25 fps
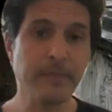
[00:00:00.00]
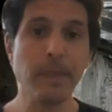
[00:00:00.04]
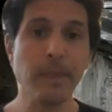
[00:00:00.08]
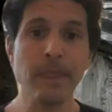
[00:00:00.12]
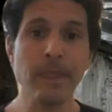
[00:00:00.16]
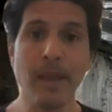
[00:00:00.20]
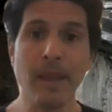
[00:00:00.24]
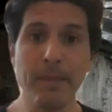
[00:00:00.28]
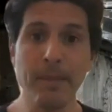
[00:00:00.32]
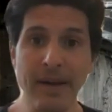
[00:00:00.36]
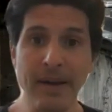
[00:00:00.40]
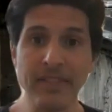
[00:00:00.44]

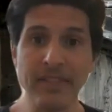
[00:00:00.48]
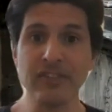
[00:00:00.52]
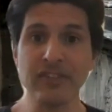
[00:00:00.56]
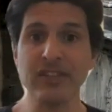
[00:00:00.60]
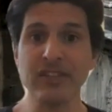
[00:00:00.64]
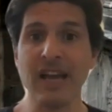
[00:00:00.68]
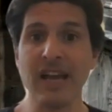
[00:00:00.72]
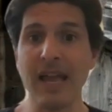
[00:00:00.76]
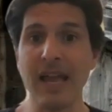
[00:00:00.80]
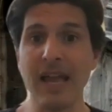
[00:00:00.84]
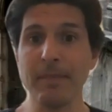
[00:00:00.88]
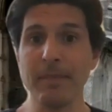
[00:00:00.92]
And by the
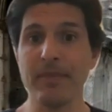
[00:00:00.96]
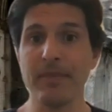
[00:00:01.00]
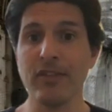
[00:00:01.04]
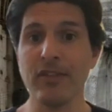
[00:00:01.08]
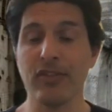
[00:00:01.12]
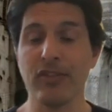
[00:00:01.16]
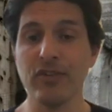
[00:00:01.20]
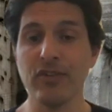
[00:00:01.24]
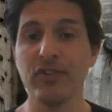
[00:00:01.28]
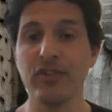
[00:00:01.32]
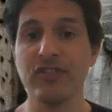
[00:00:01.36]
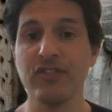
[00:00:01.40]
time of the
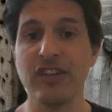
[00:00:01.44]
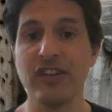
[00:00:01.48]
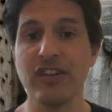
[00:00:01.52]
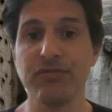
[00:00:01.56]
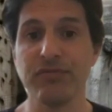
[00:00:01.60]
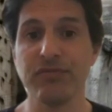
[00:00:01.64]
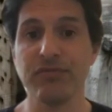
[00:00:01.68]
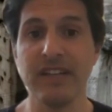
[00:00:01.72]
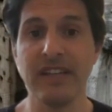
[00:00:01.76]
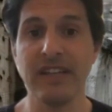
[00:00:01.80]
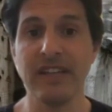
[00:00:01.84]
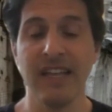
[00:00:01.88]
third
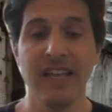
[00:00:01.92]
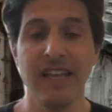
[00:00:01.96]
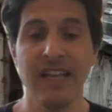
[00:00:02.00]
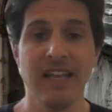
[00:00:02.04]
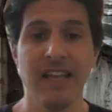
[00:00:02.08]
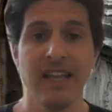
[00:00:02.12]
century,